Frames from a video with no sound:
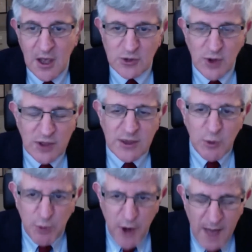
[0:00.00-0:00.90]
So I think
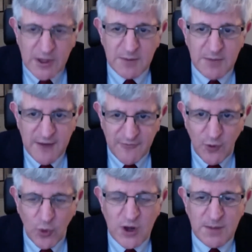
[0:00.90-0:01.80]
we're probably at about
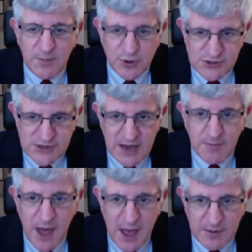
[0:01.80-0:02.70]
40%
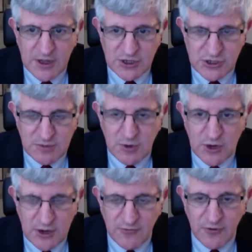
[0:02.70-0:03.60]
population
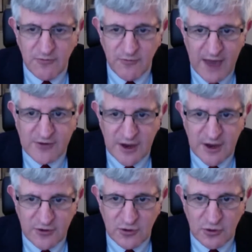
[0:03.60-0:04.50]
immunity from
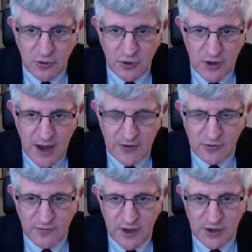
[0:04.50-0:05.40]
vaccination or
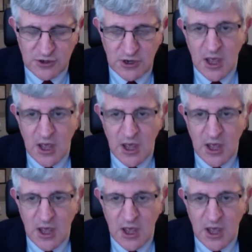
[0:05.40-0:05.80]
natural infection.